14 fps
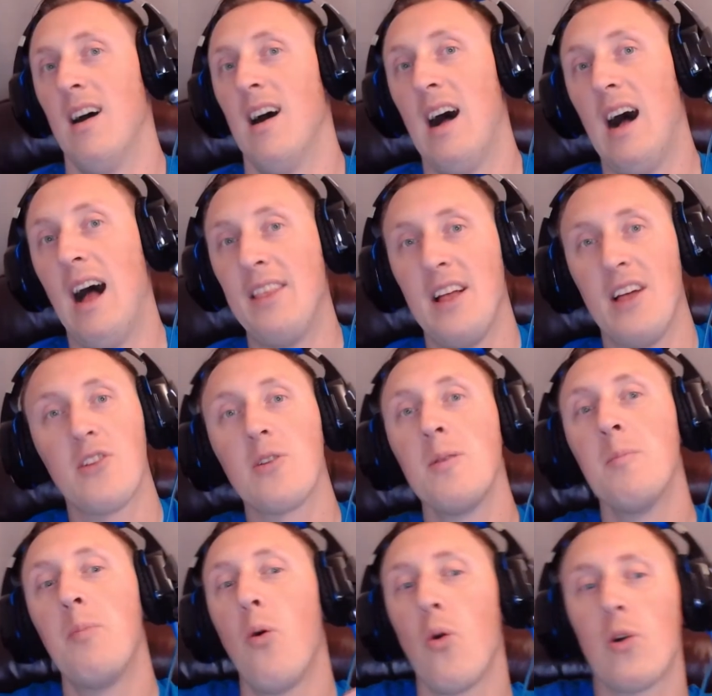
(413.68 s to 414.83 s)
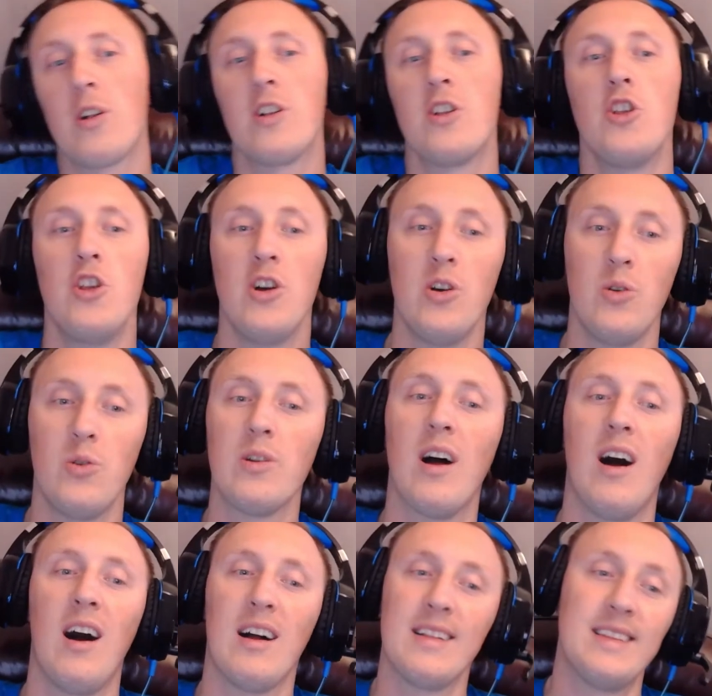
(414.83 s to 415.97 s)
Another important note
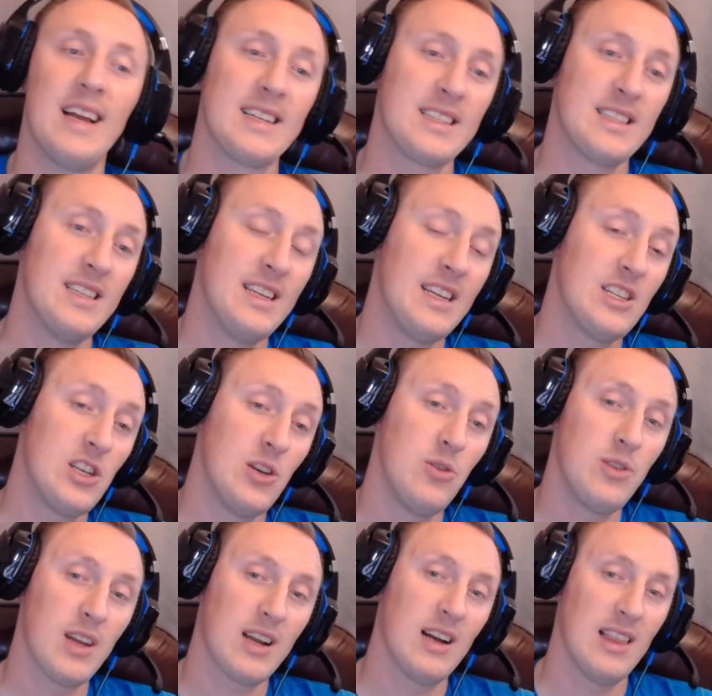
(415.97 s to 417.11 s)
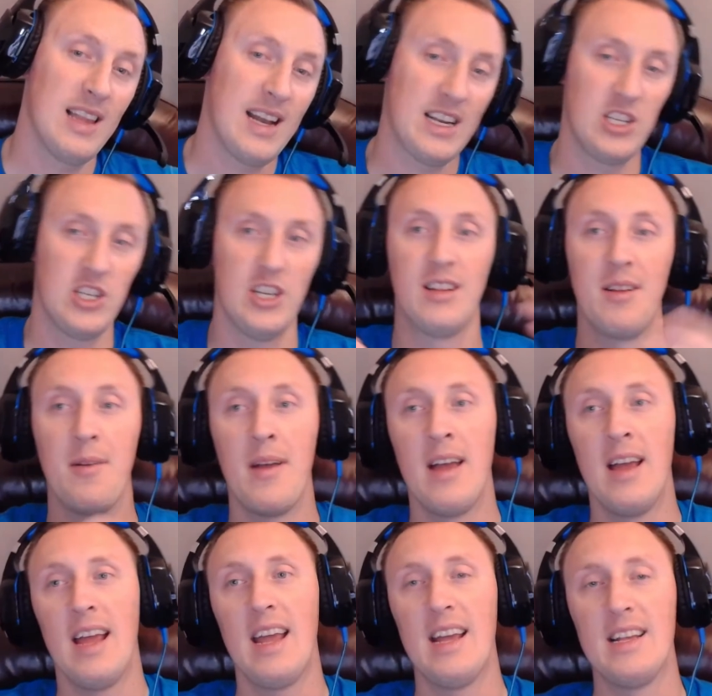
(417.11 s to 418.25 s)
on Destiny 2 The Collection
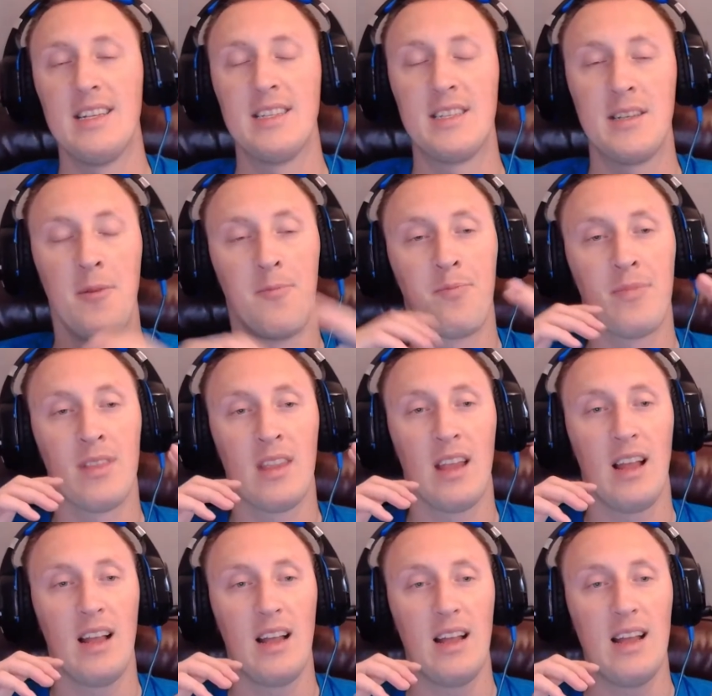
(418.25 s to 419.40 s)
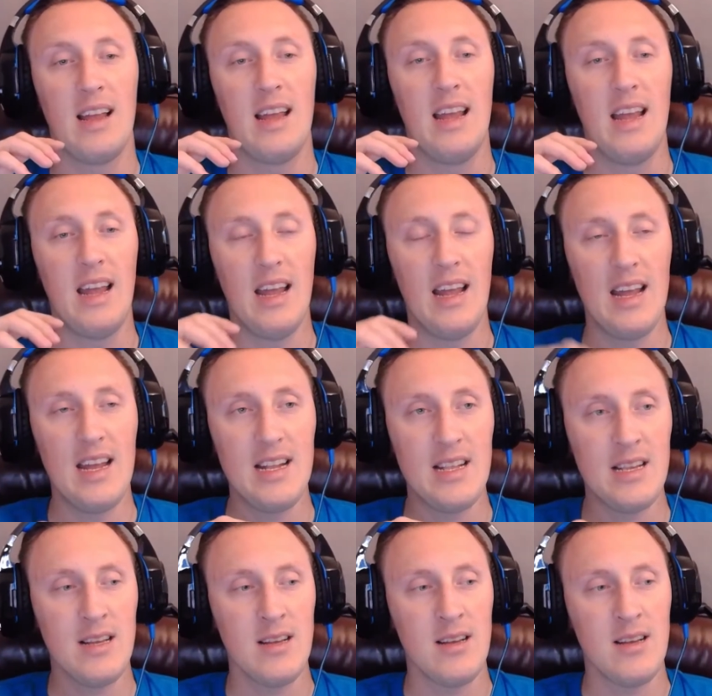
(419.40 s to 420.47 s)
is in